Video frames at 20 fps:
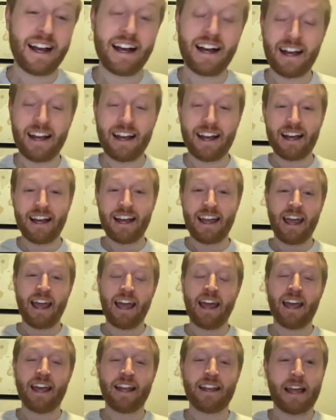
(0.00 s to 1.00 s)

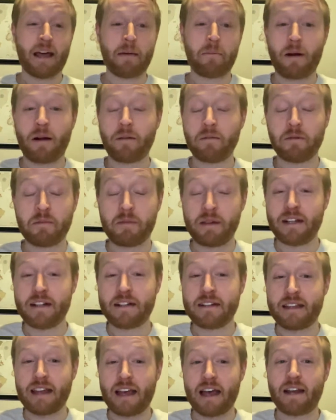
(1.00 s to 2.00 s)
And that probably
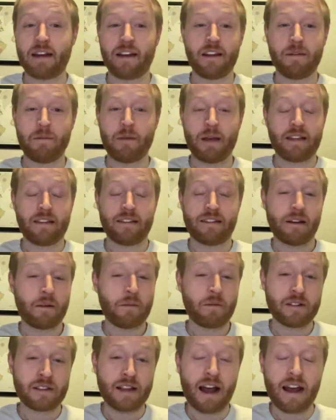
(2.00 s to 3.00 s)
means that you make this
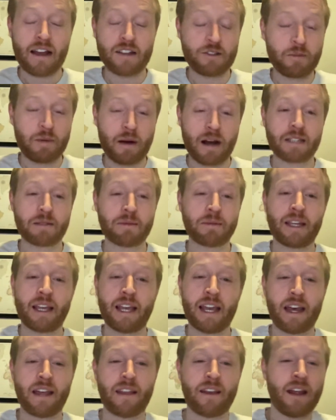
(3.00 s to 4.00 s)
number as high as you possibly
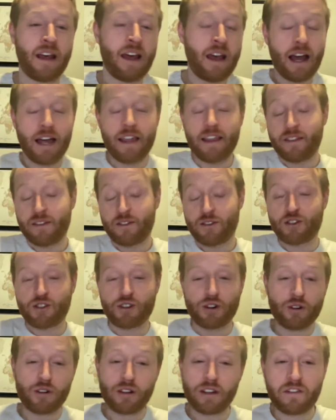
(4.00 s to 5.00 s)
can. I think there's
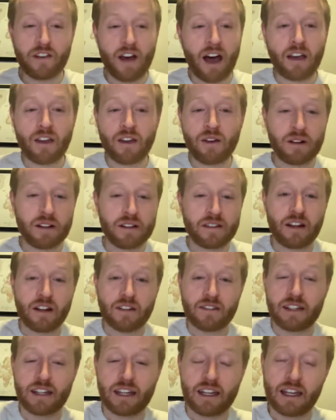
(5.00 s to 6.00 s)
surely value on
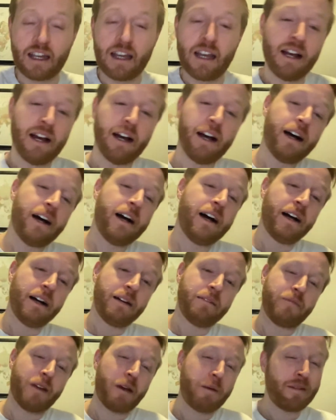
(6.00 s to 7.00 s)
Celtic,
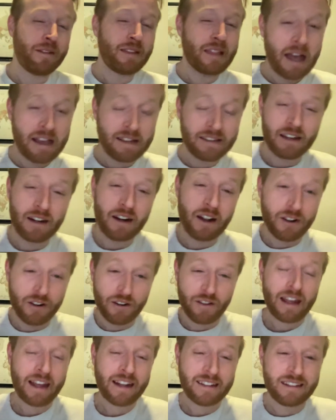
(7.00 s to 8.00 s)
maybe less on
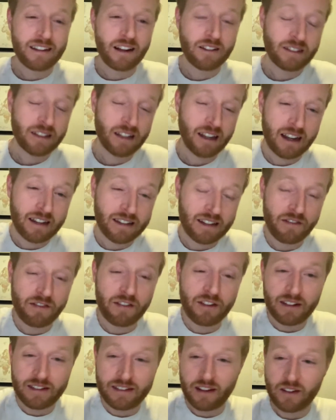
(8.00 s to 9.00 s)
under than Celtic, because I
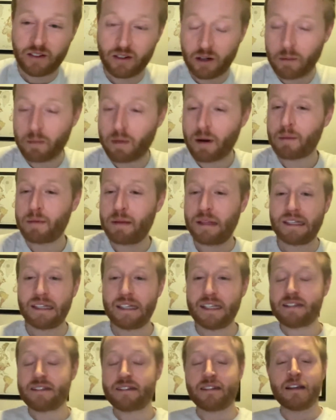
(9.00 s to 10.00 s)
feel like Celtic are probably the
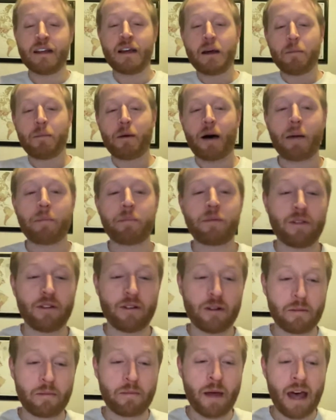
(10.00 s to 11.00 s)
least
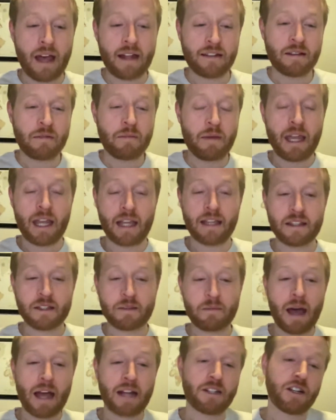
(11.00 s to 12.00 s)
popular bet to make in
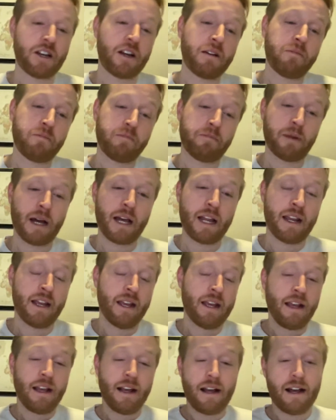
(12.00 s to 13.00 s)
this matchup. But
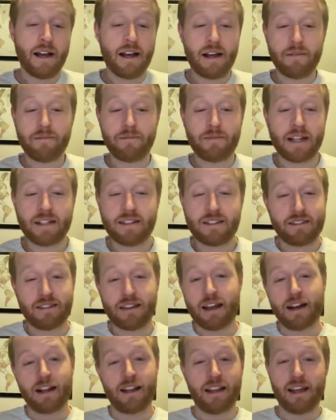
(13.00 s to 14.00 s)
that's the
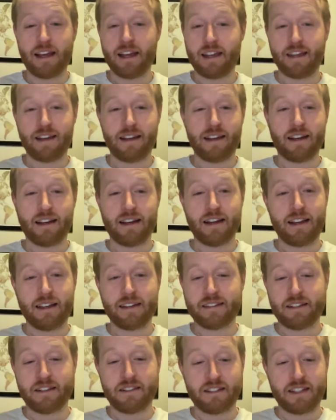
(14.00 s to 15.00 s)
side I like.
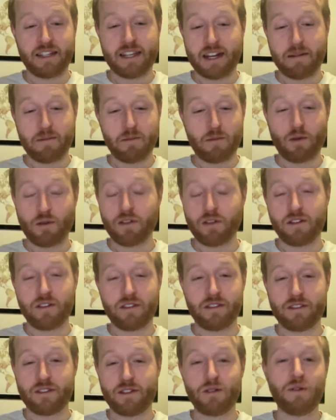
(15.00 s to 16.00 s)
Celtic getting more
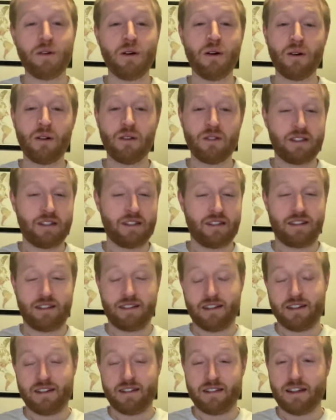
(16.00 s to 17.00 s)
than 2 goals.
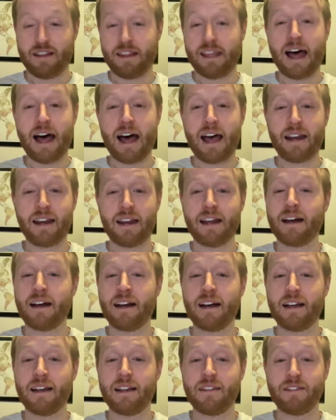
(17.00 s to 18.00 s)
This is a lot,
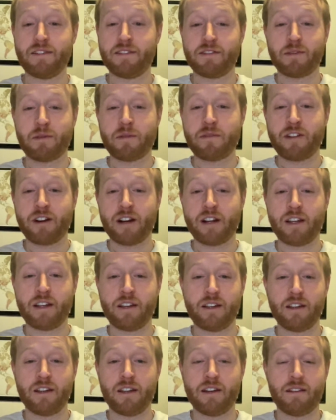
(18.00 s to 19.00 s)
even from a very
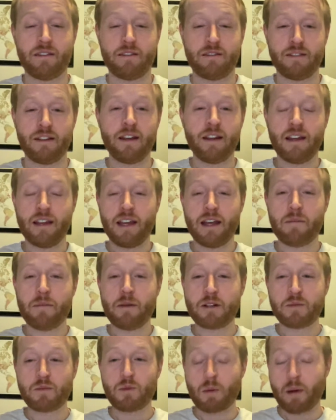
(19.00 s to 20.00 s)
good and
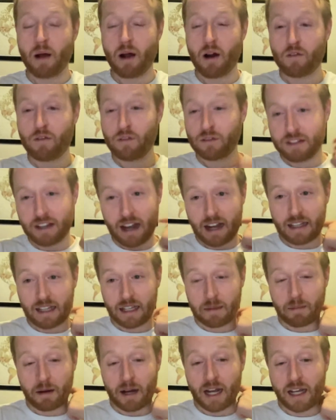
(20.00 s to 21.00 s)
much more powerful side
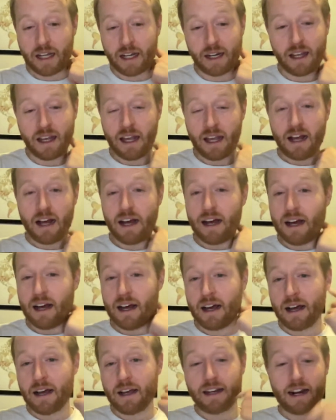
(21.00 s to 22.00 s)
like Bayern.
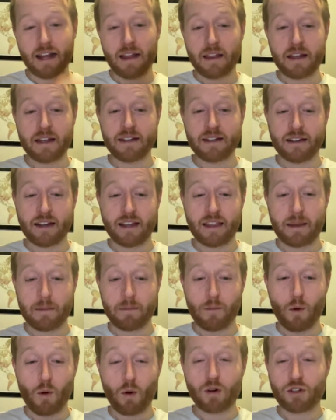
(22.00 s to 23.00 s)
And I lean, I think,
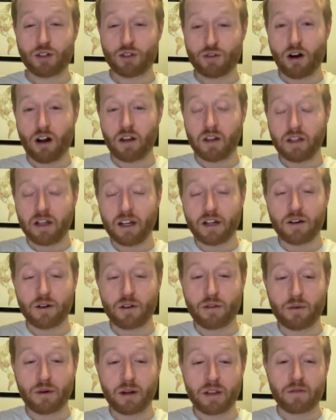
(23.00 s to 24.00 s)
more strongly to under
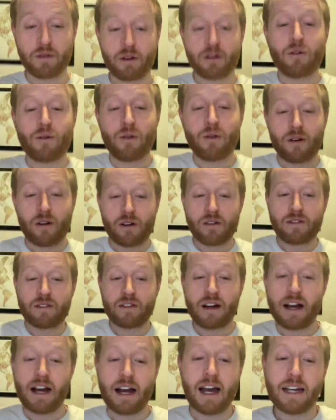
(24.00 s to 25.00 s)
3 3/4.
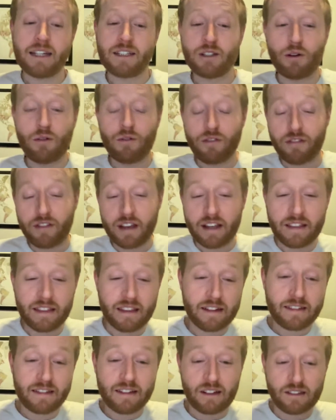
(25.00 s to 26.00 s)
I don't think
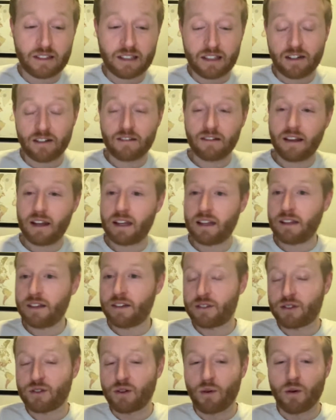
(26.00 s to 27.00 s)
that Celtic are likely
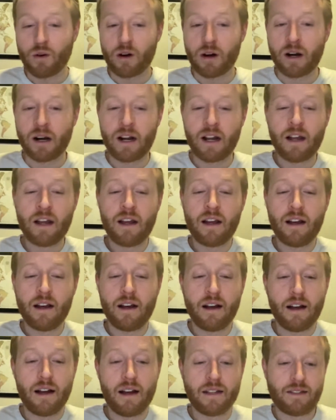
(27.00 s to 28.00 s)
to score
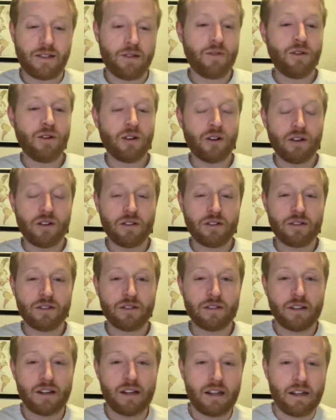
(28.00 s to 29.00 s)
2
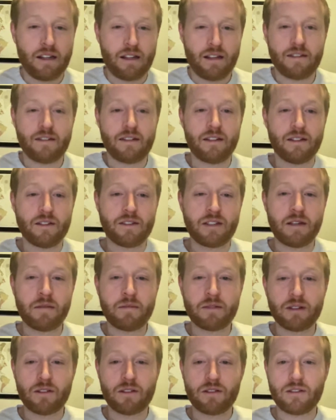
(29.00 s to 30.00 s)
goals. Let's see their
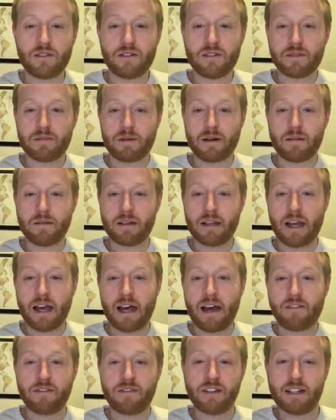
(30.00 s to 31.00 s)
team total. It's probably a
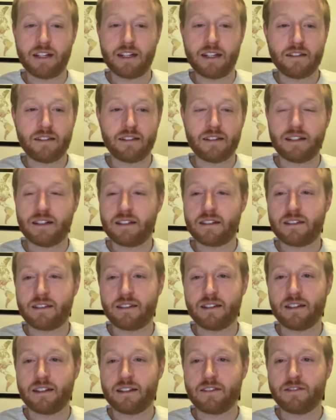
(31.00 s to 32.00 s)
half. It is, and it's
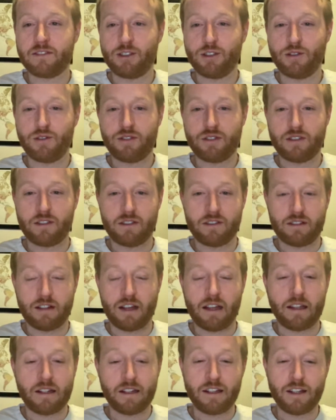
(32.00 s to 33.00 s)
juiced
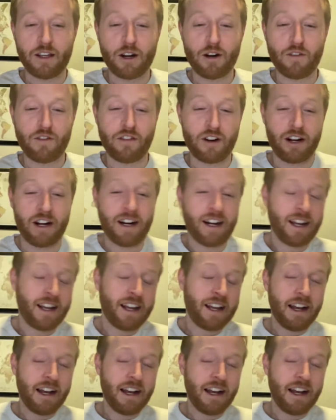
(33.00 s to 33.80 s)
slightly to the over.